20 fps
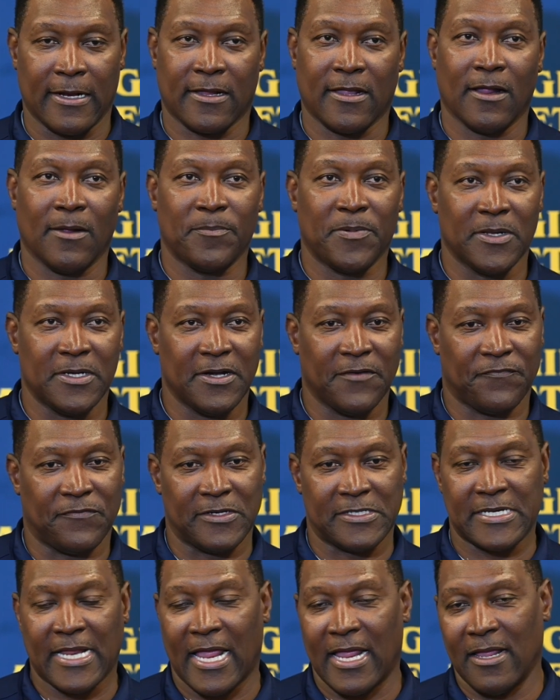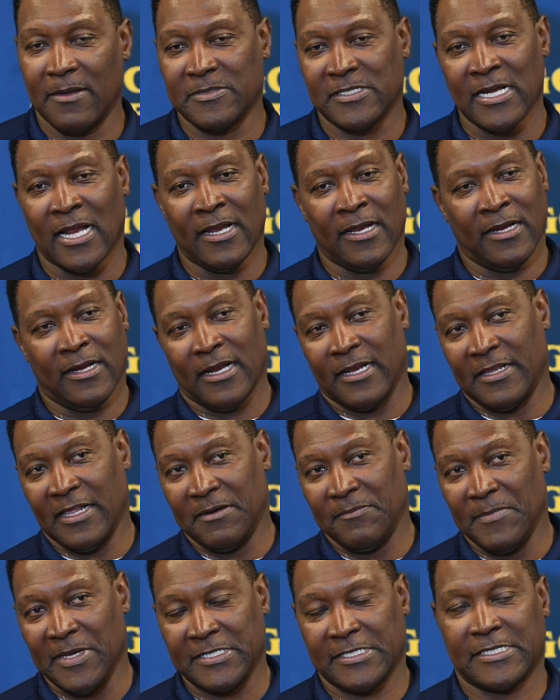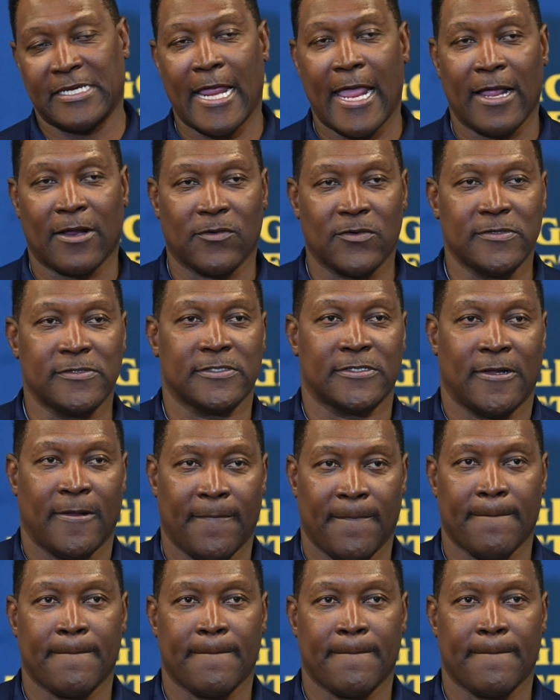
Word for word: a couple of different times, and then missed tackles.